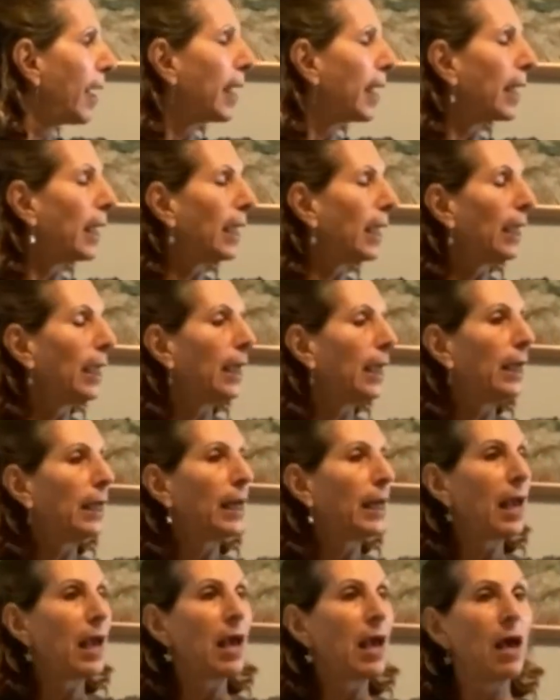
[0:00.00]

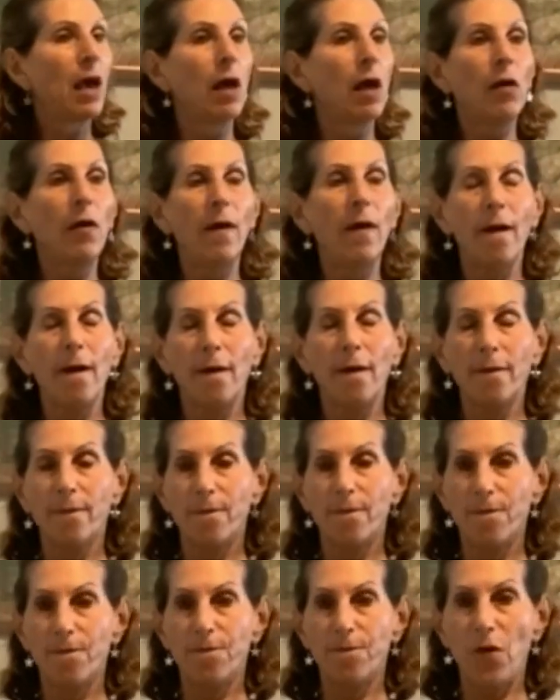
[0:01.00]
Inhale
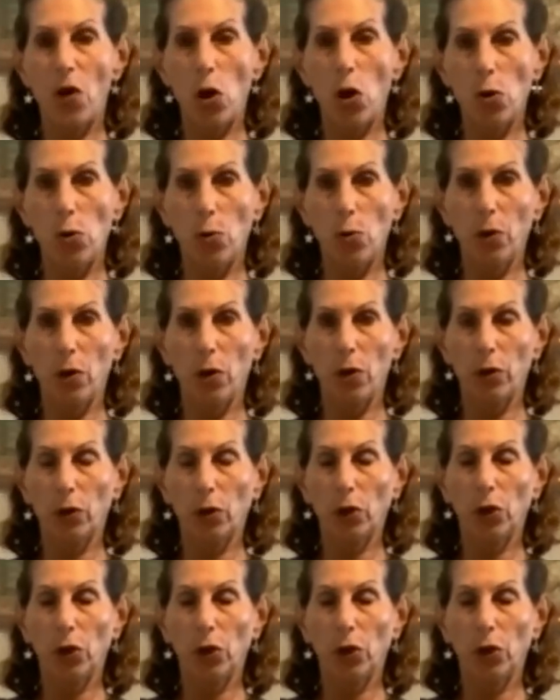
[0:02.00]
forward.